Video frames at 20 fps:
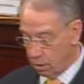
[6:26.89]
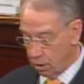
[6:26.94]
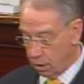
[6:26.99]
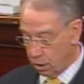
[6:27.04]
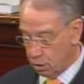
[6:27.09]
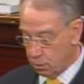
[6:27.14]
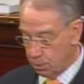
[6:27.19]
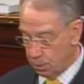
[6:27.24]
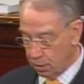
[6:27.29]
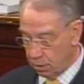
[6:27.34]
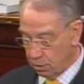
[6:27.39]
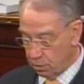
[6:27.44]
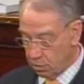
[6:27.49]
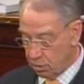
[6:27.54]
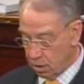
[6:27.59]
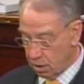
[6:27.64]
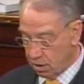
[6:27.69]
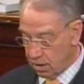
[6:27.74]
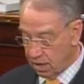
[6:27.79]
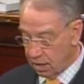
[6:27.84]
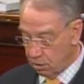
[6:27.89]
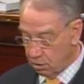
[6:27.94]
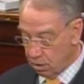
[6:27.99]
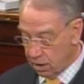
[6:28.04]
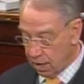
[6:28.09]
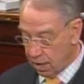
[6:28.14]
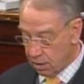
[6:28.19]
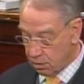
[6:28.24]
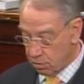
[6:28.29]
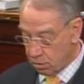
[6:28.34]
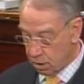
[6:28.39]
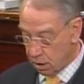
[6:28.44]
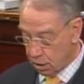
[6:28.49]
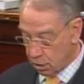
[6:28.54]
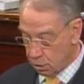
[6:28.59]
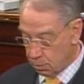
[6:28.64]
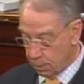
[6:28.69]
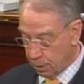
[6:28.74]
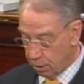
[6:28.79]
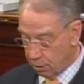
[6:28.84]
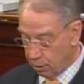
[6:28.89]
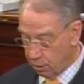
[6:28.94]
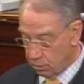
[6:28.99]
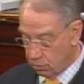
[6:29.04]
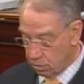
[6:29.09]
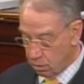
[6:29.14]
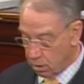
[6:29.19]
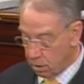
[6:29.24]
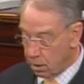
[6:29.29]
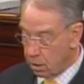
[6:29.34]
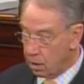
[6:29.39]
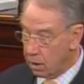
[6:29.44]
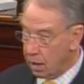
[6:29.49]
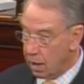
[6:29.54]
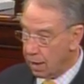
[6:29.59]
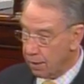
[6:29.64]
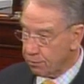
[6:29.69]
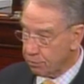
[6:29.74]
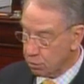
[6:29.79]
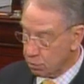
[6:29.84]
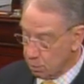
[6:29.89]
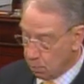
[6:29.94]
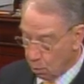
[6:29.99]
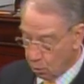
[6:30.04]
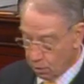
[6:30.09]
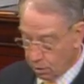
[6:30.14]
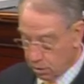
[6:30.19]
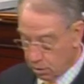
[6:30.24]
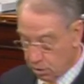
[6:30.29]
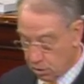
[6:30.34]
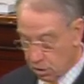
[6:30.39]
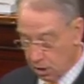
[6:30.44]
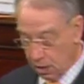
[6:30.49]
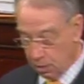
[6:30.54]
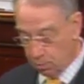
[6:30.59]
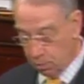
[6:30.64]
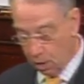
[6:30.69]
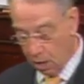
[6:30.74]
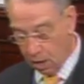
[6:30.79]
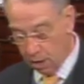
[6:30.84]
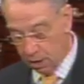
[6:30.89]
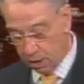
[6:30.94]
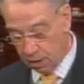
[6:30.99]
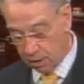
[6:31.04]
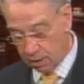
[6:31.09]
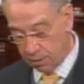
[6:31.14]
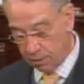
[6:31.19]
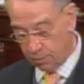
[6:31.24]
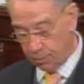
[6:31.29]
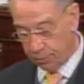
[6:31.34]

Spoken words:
experienced a near-death experience after smoking the same product.